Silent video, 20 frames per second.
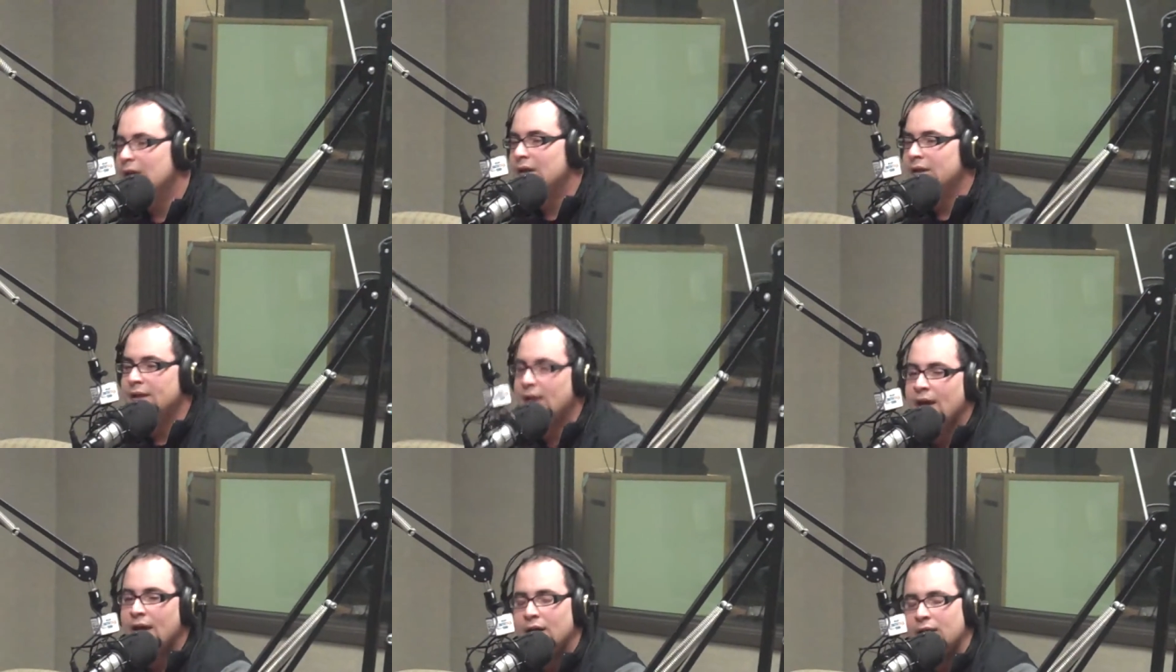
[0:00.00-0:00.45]

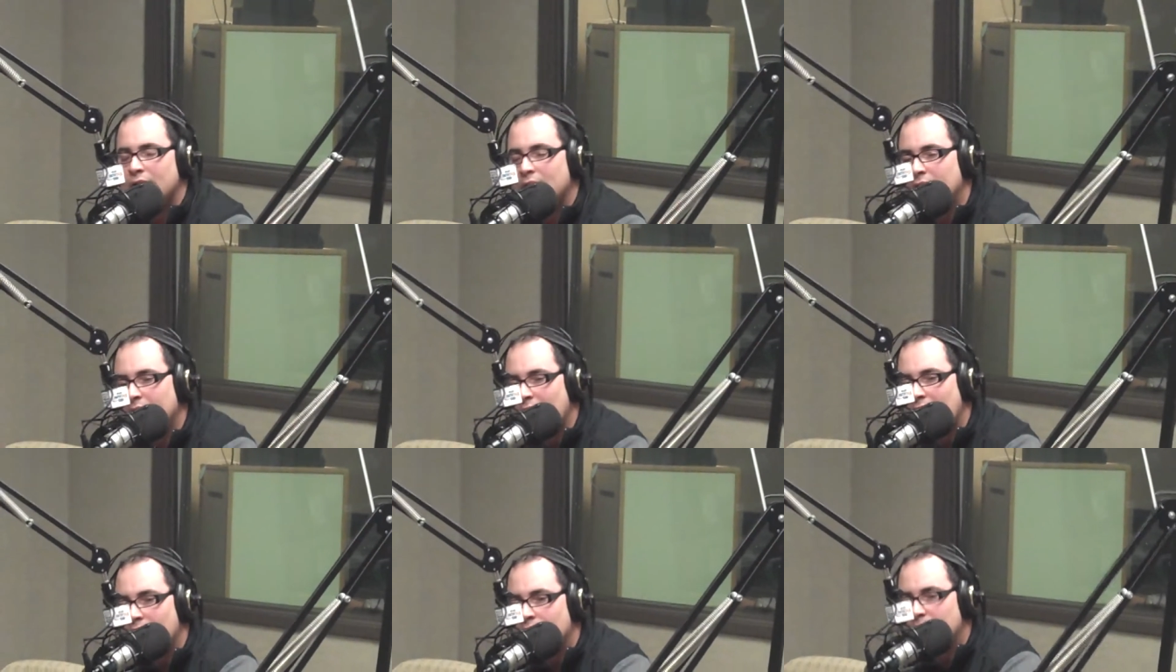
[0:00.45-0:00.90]
Yeah,
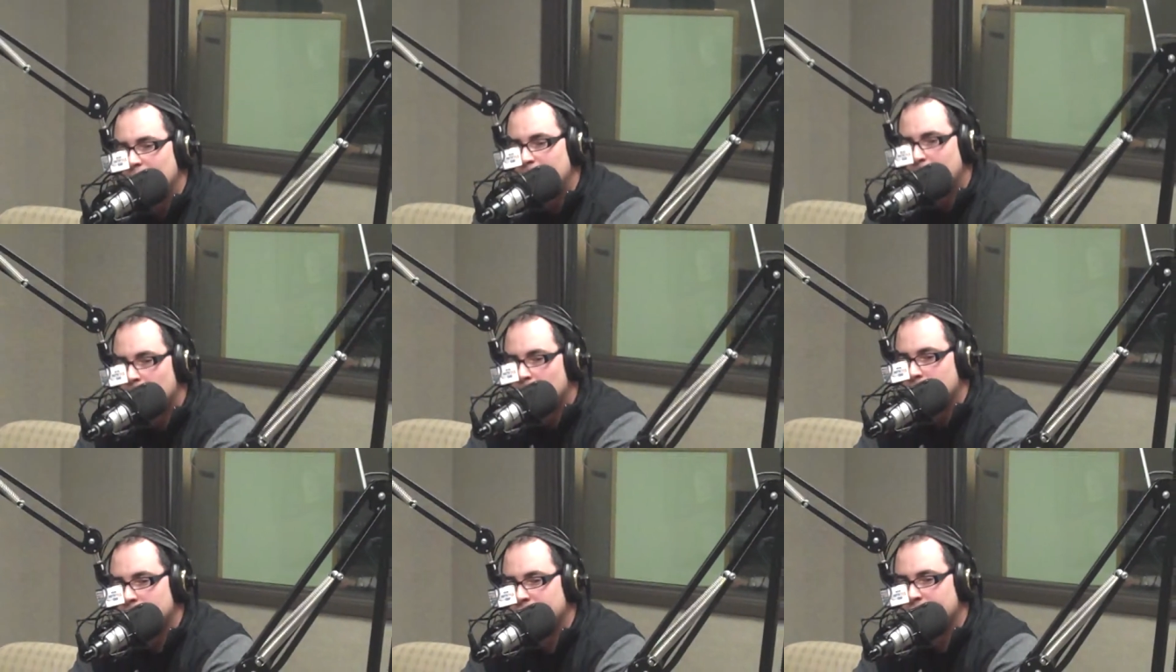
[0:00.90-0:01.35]
every
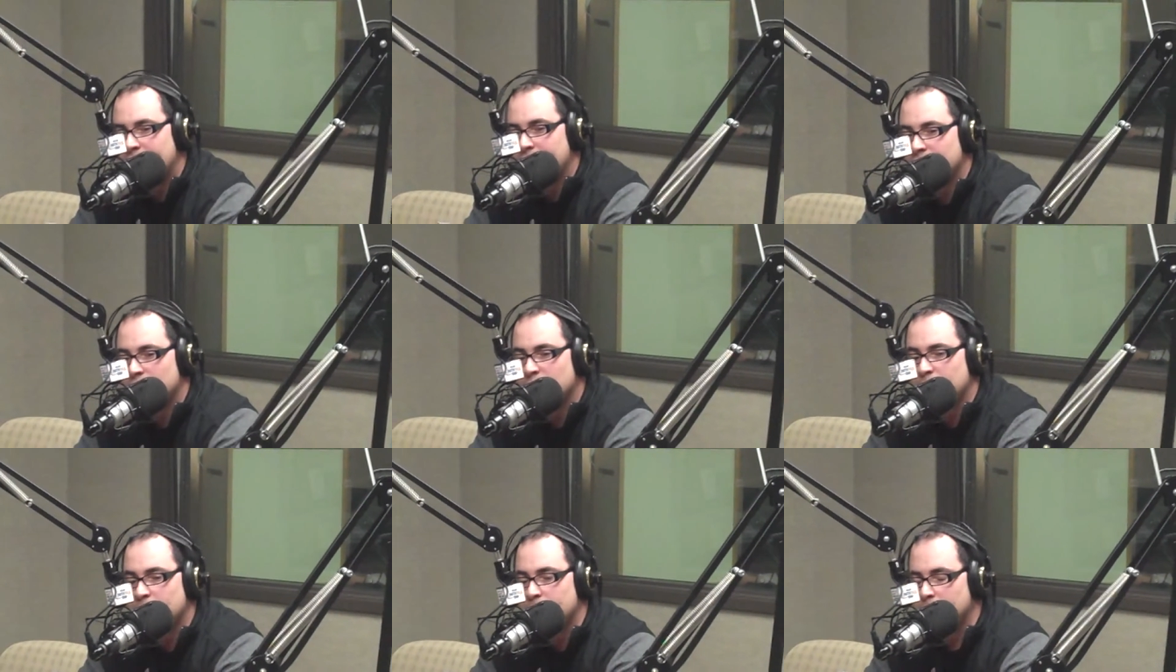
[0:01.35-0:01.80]
person has
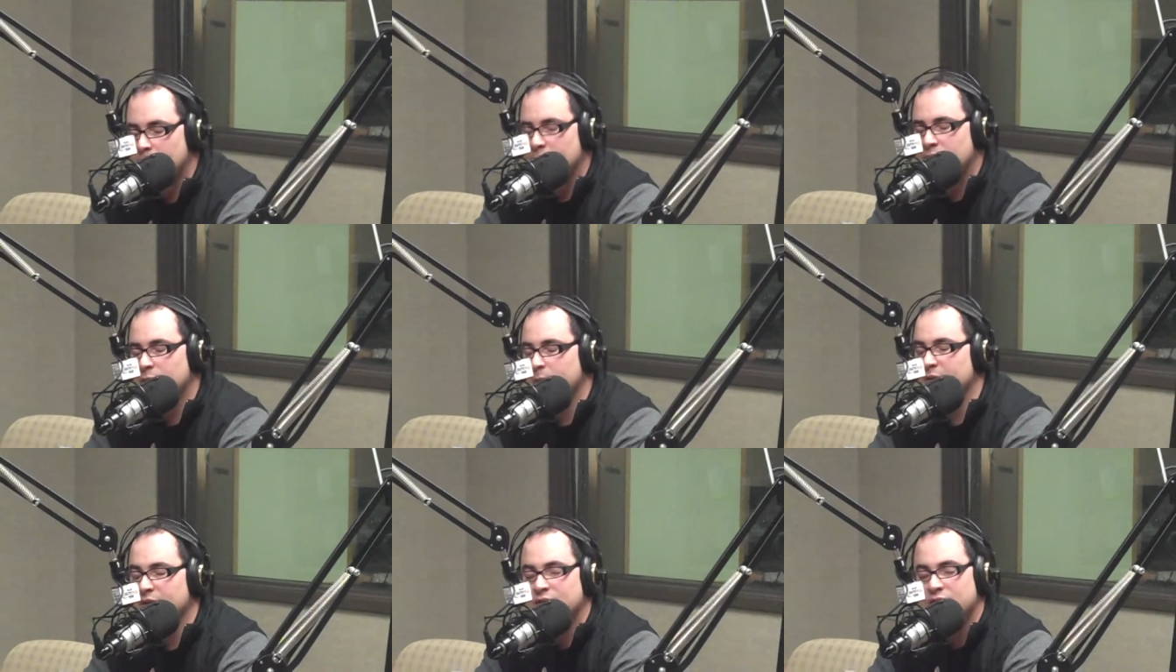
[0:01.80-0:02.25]
a
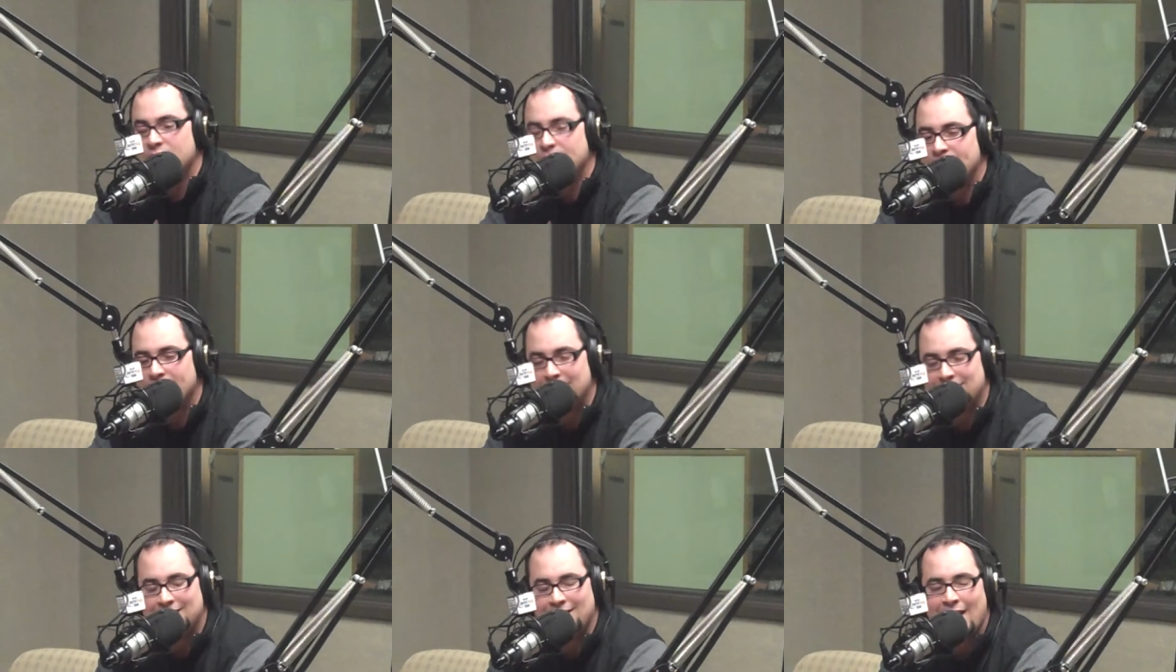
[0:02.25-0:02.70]

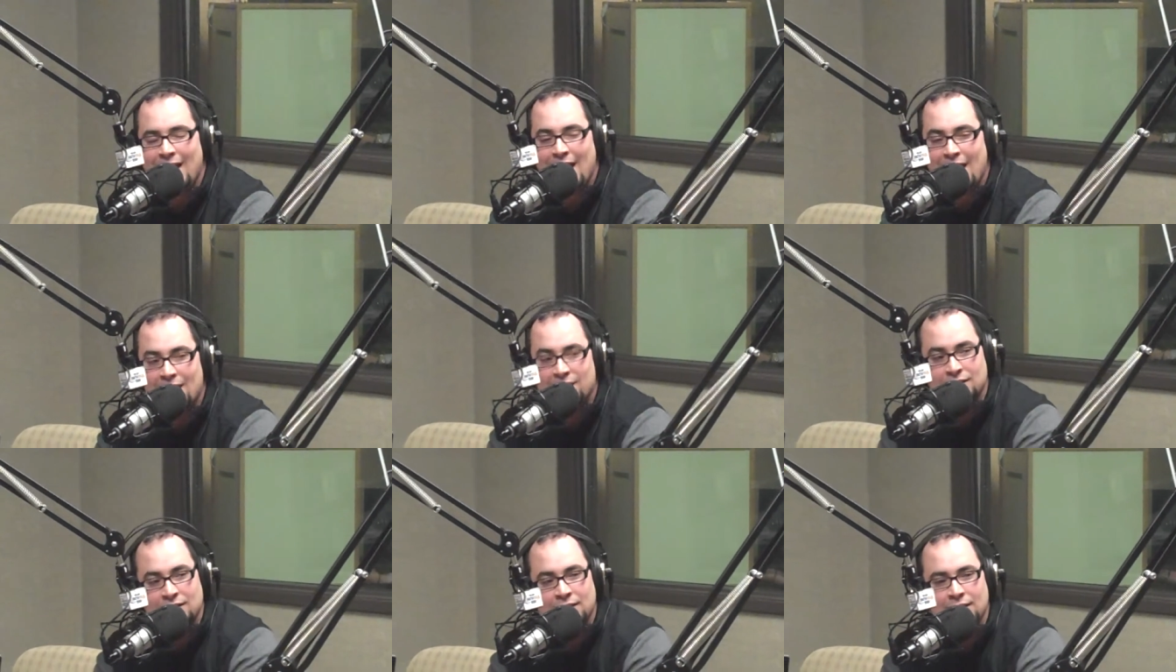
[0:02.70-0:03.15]
specific
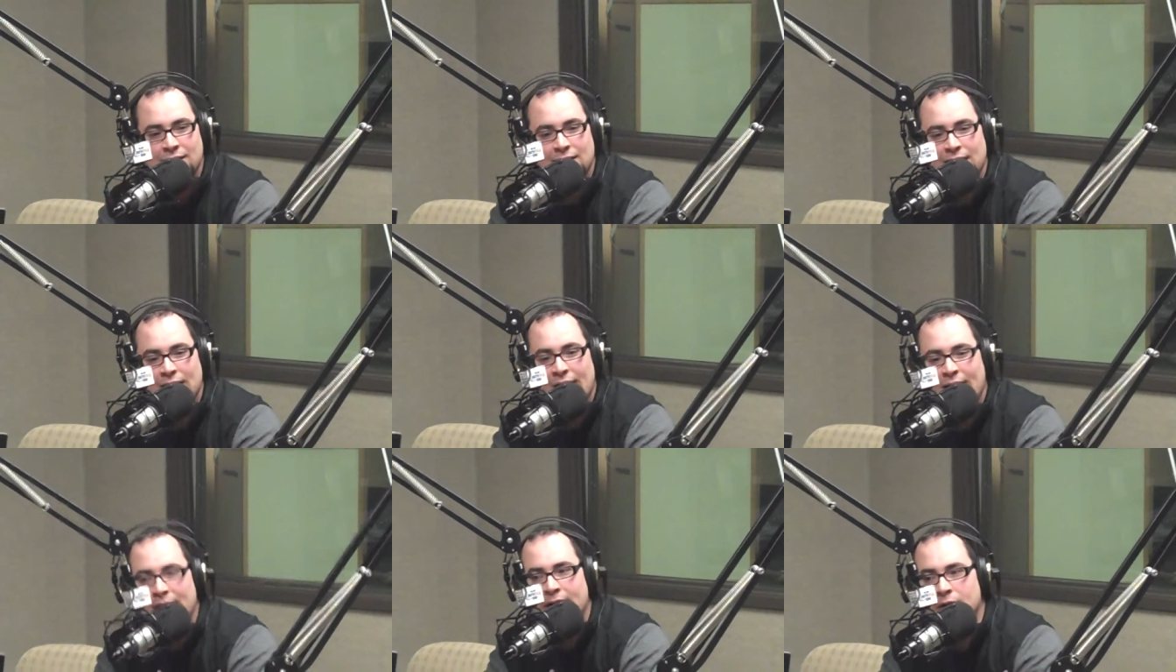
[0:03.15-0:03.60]
task that
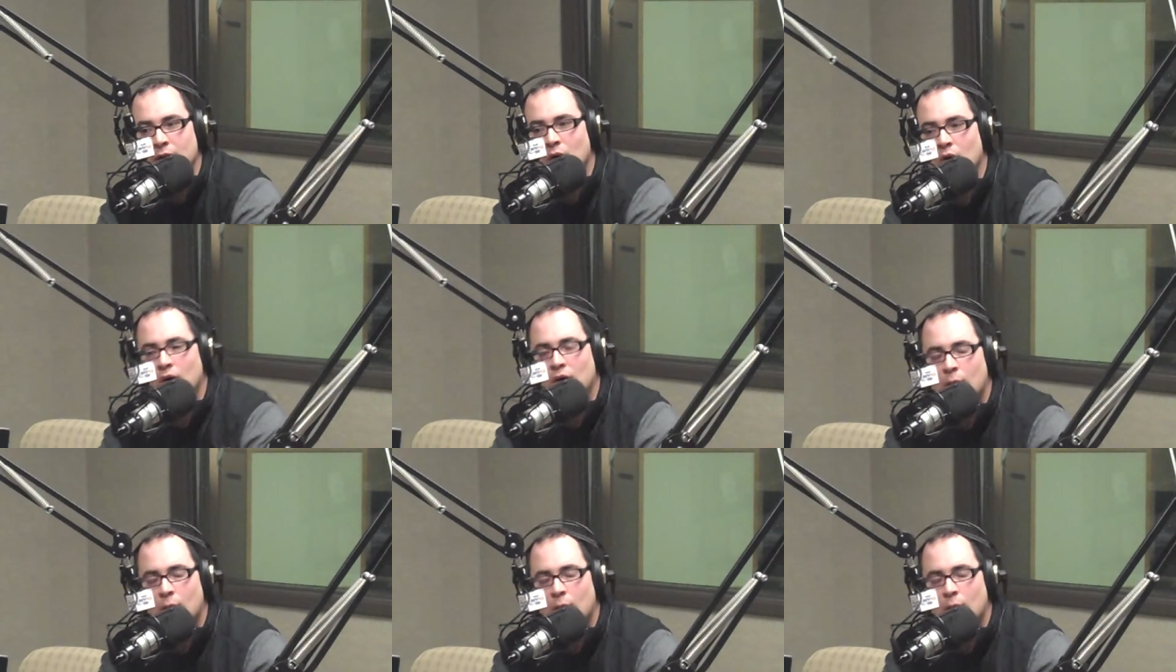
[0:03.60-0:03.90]
they handle.